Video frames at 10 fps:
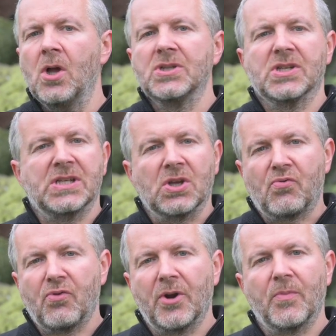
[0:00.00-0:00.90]
just
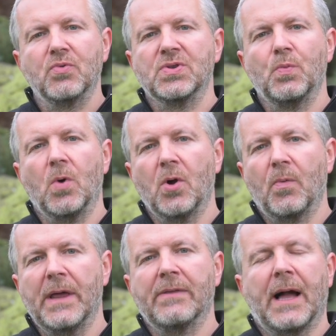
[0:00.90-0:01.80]
incredible to work
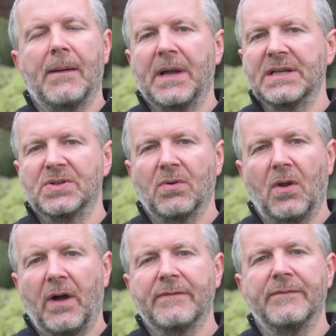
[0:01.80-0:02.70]
with and makes your
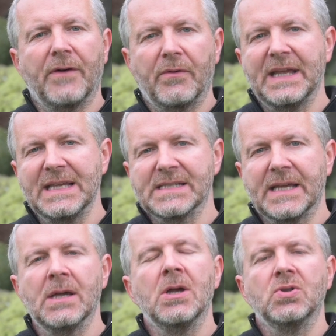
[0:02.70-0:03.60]
life very easy